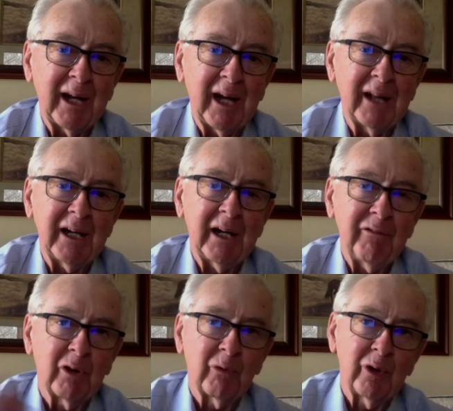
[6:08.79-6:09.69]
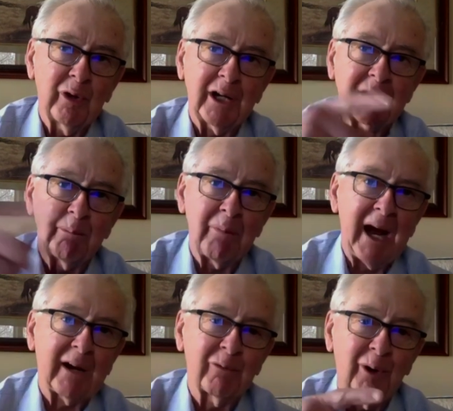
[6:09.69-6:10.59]
And they, if you look at the
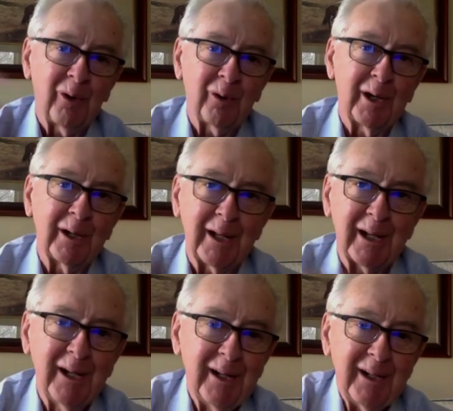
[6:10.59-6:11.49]
back row on the